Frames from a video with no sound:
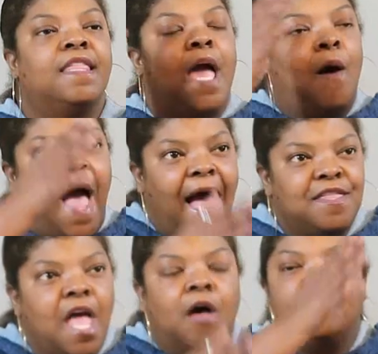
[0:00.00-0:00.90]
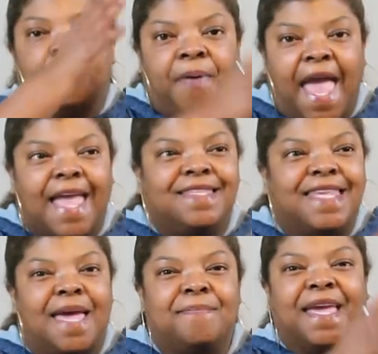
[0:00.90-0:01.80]
Now, I know the
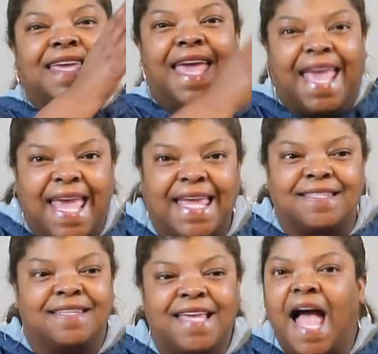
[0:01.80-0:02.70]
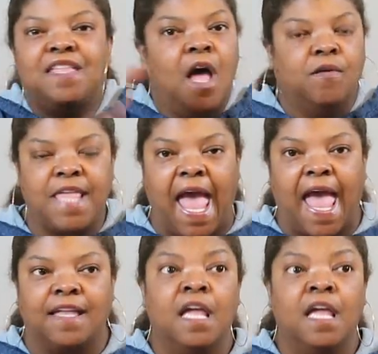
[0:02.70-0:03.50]
pandemic hit. I know that.